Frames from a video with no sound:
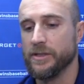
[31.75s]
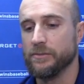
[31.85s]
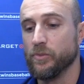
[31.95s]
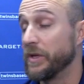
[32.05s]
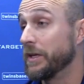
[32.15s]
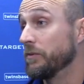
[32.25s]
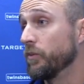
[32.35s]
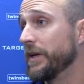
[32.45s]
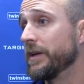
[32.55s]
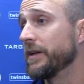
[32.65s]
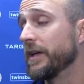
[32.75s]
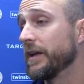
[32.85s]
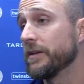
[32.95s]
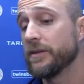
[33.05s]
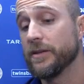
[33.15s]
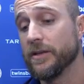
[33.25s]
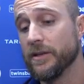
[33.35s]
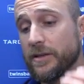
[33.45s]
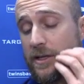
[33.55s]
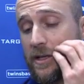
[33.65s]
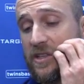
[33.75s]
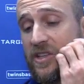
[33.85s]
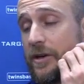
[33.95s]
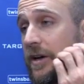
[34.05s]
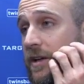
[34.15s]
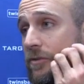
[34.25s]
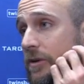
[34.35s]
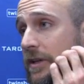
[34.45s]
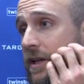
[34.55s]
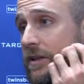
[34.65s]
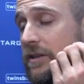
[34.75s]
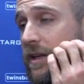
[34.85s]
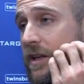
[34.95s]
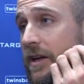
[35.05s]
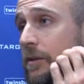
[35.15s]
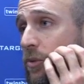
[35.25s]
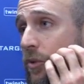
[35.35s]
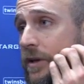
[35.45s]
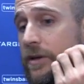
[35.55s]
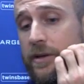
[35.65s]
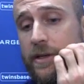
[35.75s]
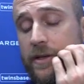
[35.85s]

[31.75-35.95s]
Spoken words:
We didn't get it tonight really at any point.